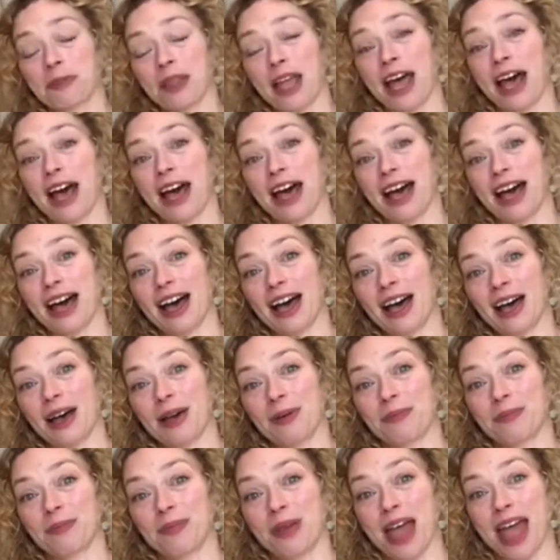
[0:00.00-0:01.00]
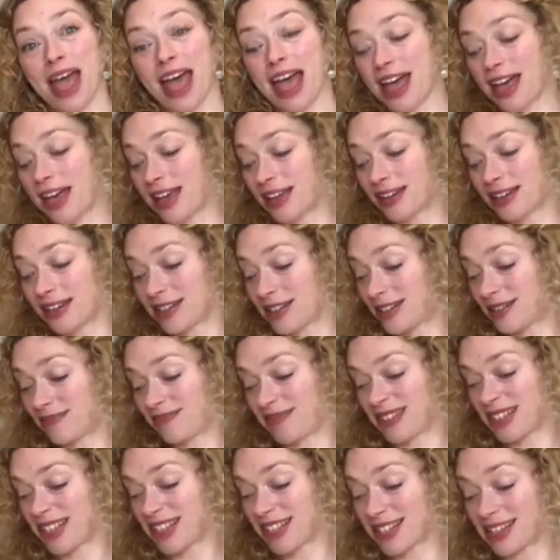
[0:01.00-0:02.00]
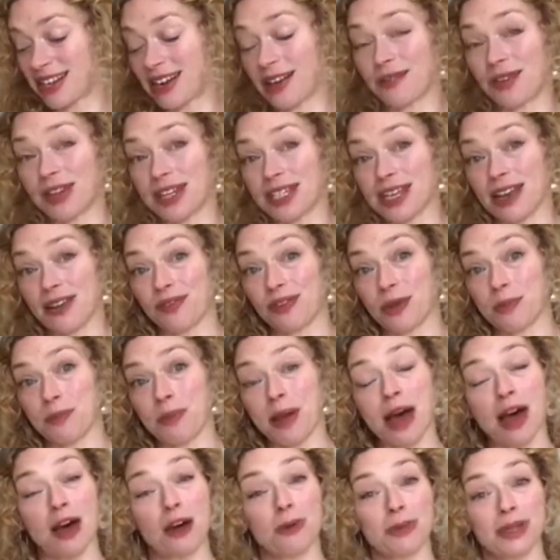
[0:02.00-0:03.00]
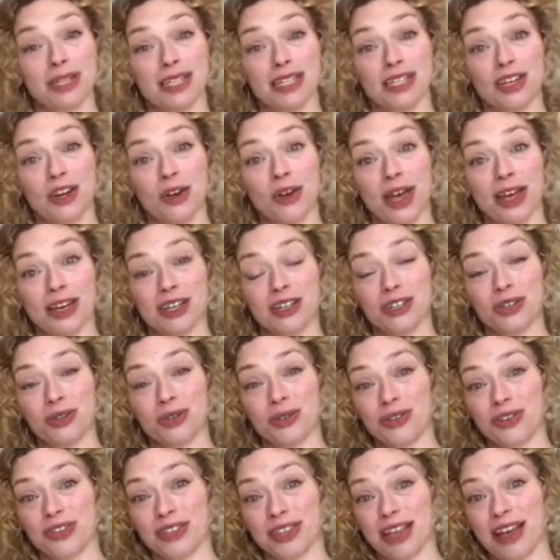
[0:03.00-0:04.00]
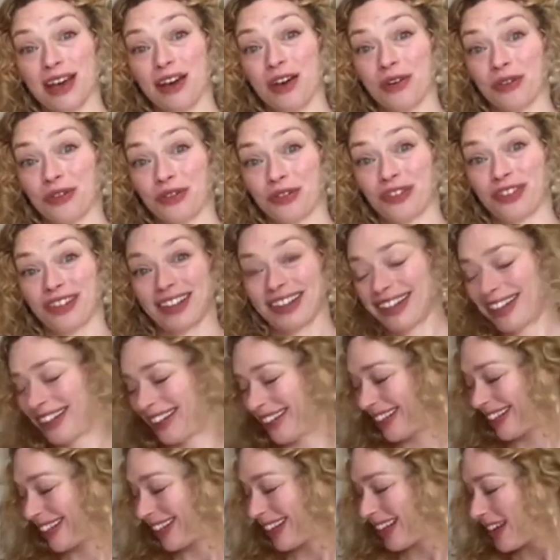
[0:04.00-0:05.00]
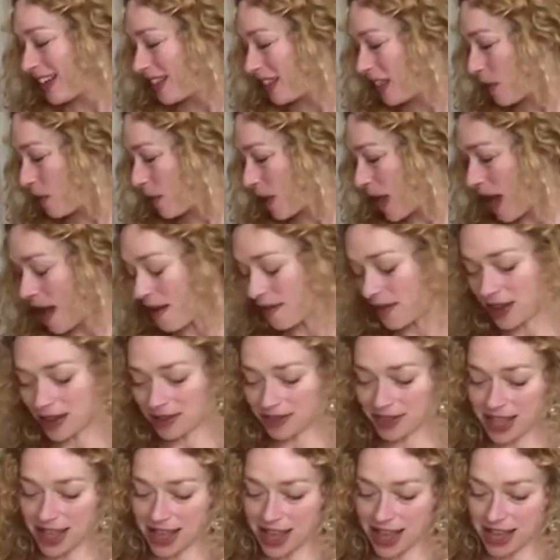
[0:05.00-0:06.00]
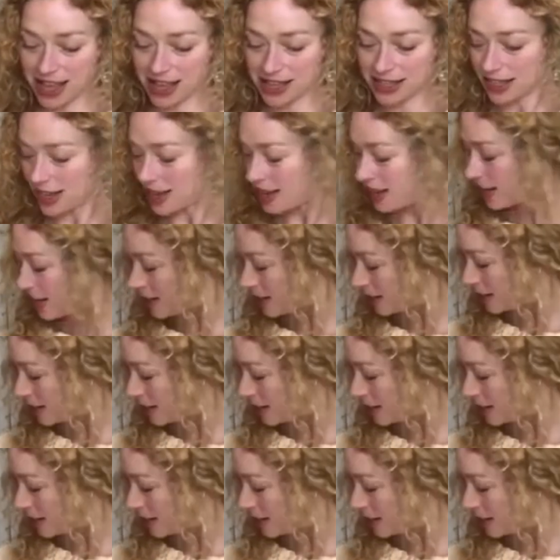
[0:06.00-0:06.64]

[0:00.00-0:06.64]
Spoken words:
and it's just lovely to have the empowerment to know how to do it yourself. There we have it. That is it.